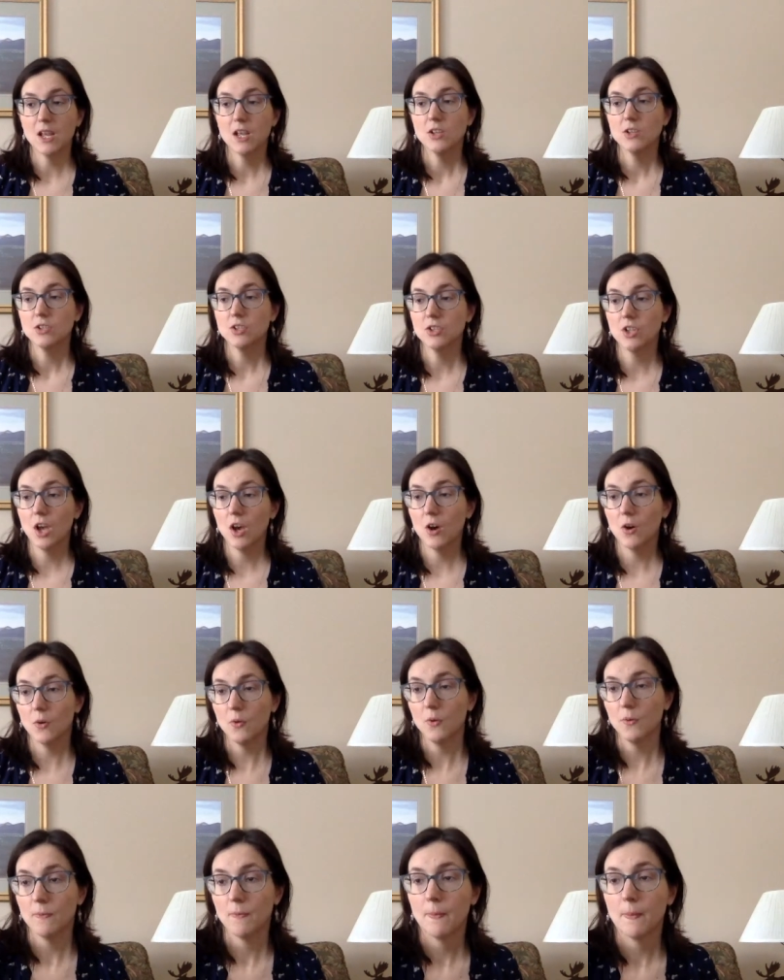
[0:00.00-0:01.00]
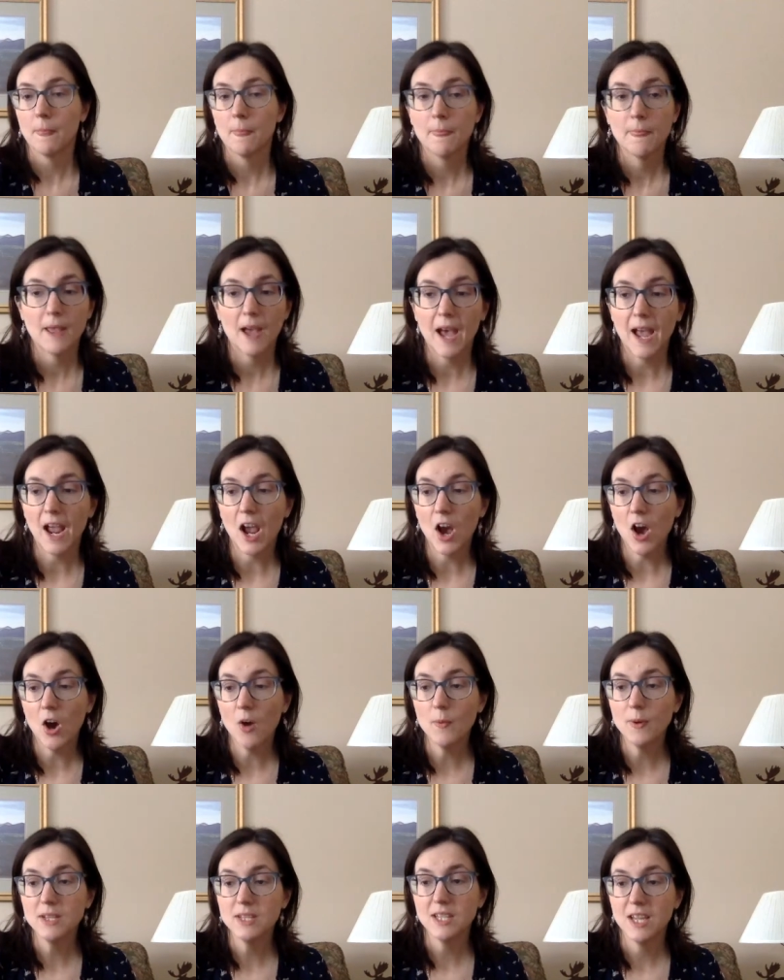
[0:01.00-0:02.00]
So I
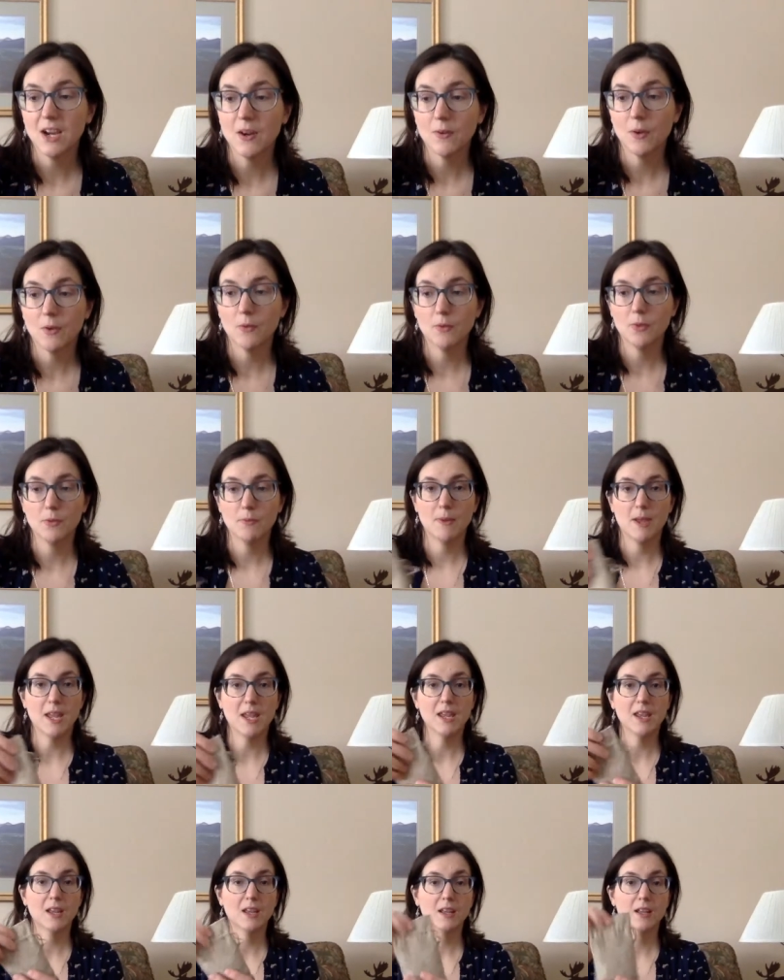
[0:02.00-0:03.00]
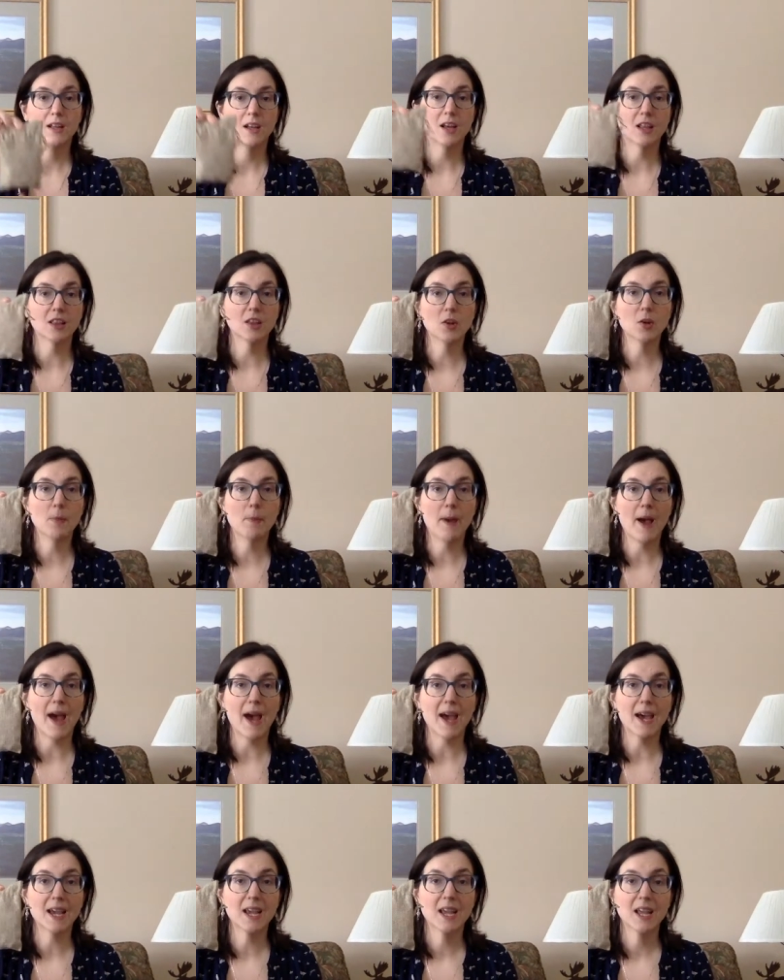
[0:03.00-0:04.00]
always carry with me a little
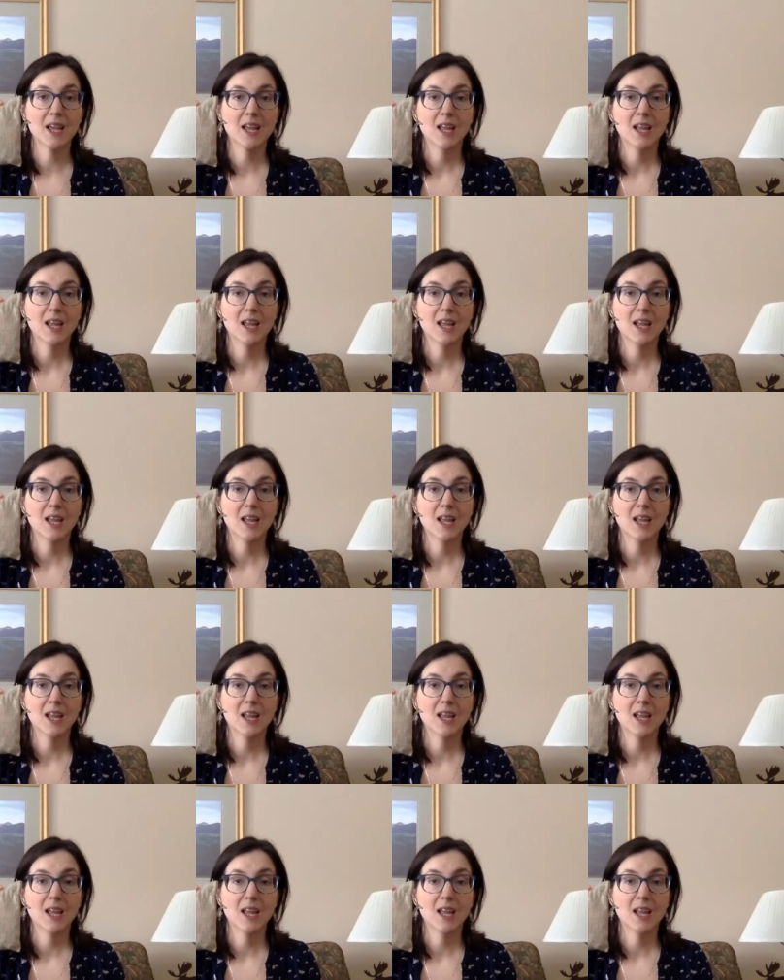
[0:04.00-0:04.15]
bag